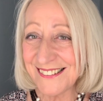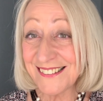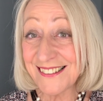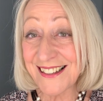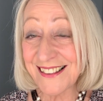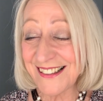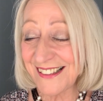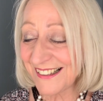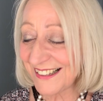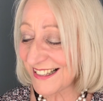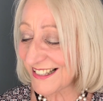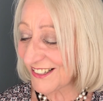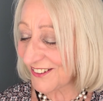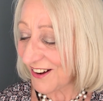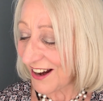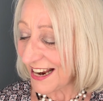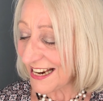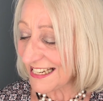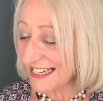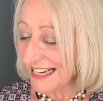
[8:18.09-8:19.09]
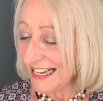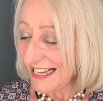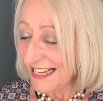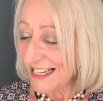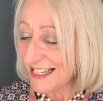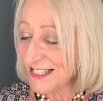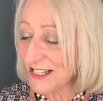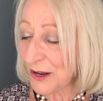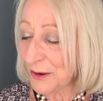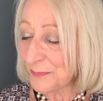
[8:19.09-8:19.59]
I think it's great.
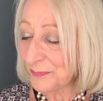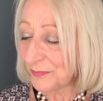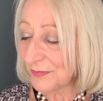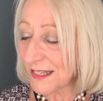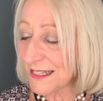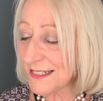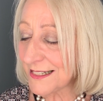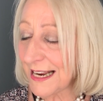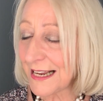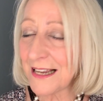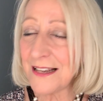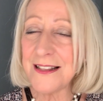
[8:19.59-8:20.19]
So this take,